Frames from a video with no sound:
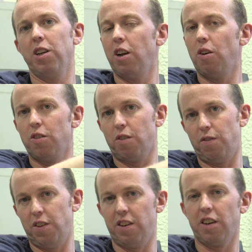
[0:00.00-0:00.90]
whether laws of
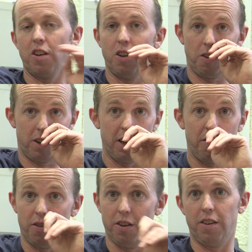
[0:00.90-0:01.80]
physics look
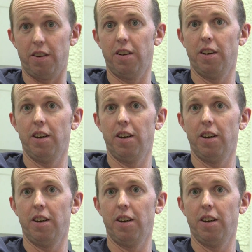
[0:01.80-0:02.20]
different.